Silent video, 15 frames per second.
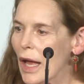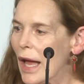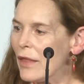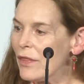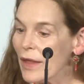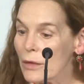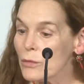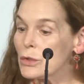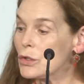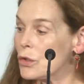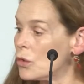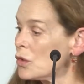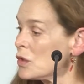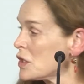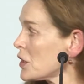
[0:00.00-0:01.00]
And they would
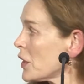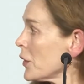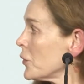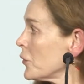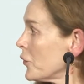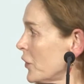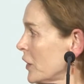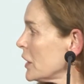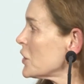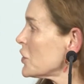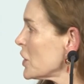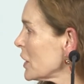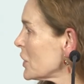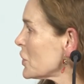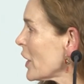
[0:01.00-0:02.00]
also
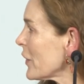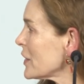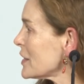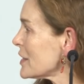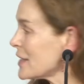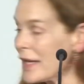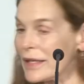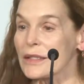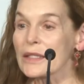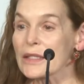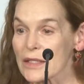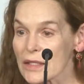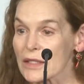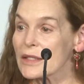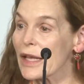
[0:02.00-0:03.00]
finish each other's
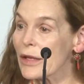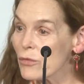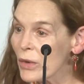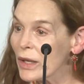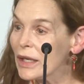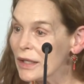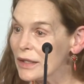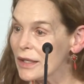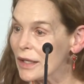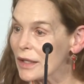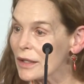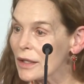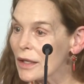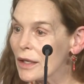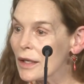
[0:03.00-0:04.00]
sentences. They really
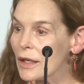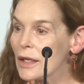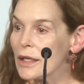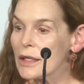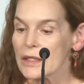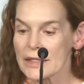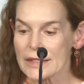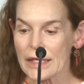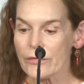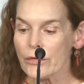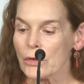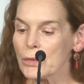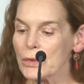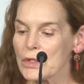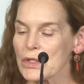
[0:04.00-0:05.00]
did.
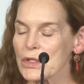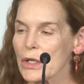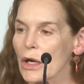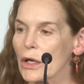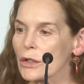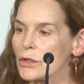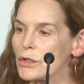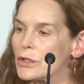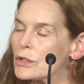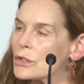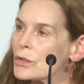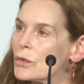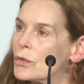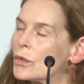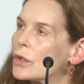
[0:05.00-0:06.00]
Stephen would start to
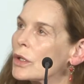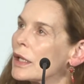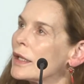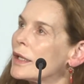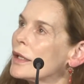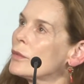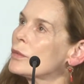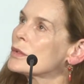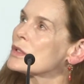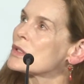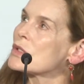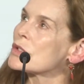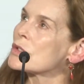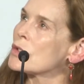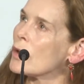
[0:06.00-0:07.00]
talk and he would
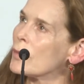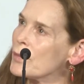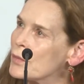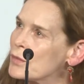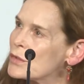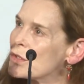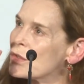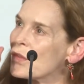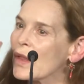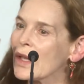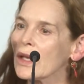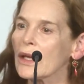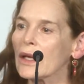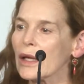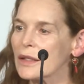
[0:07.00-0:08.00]
stop to
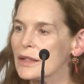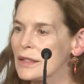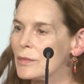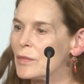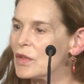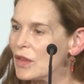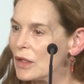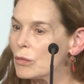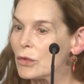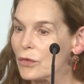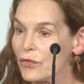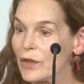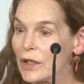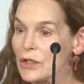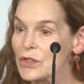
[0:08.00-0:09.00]
think and Timothy would
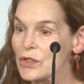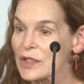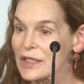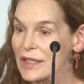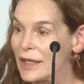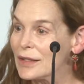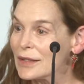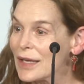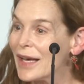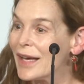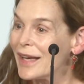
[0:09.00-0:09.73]
finish the sentence.